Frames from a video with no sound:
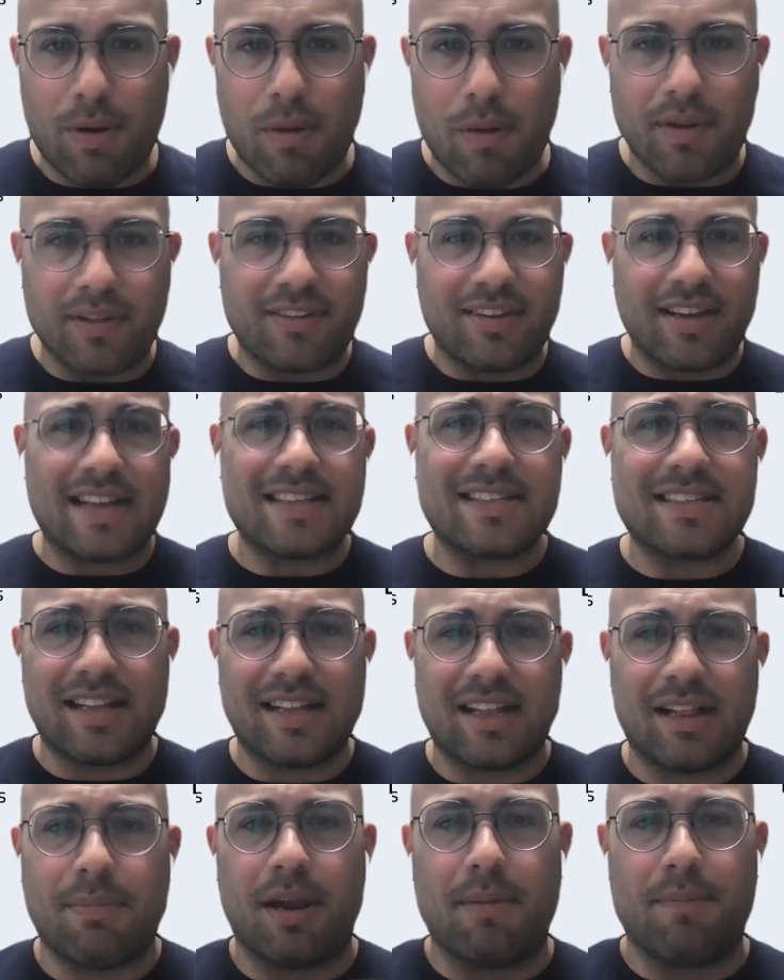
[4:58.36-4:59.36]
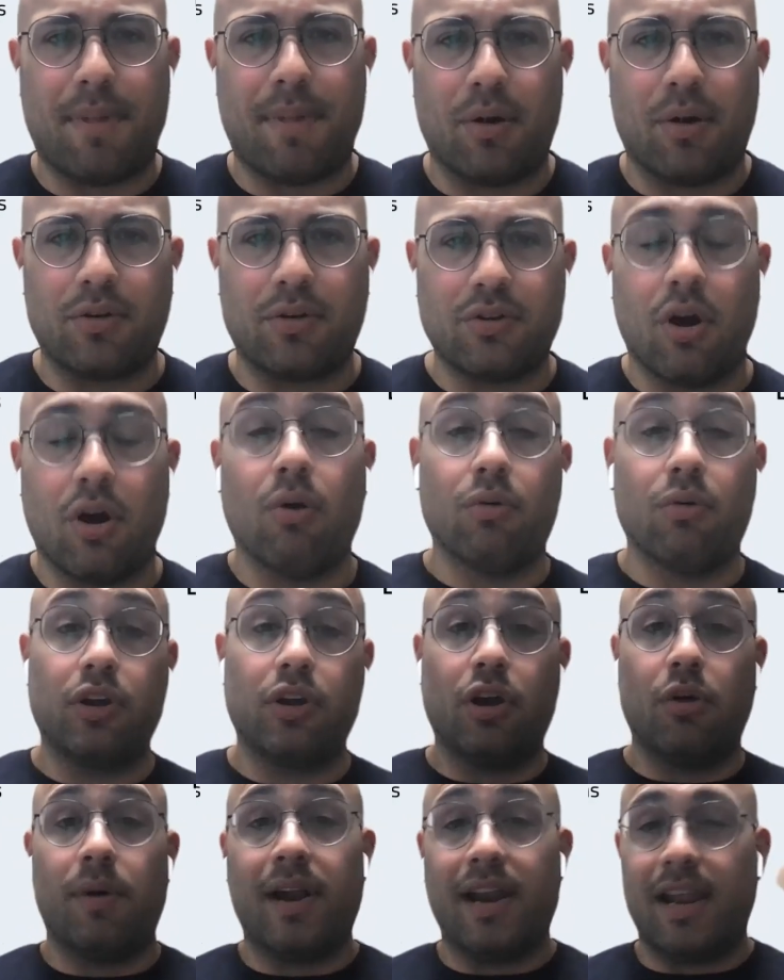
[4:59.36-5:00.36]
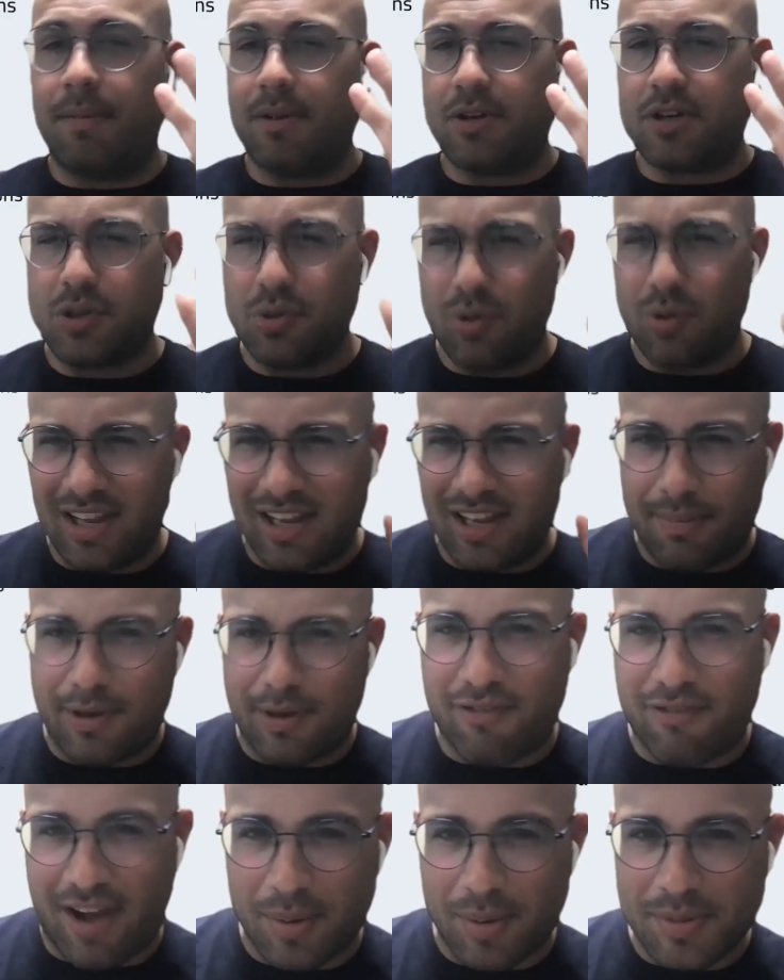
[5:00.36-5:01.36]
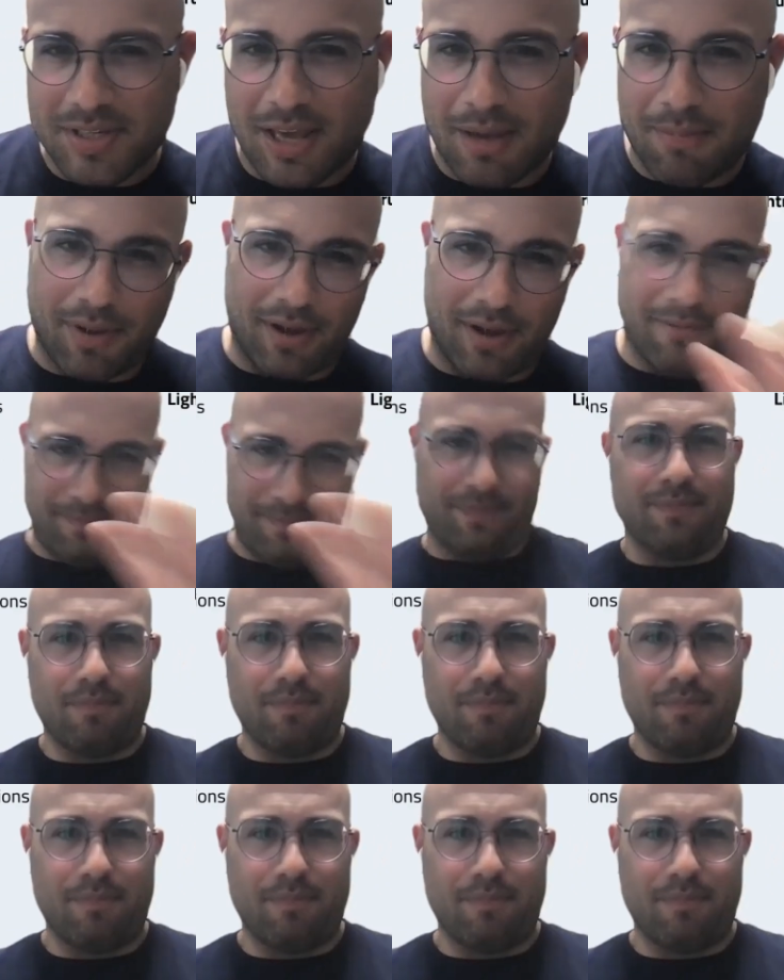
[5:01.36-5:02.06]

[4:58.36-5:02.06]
board, Barbara. Tell us a little bit about, oh, you know what? Let me just do a little bit of housekeeping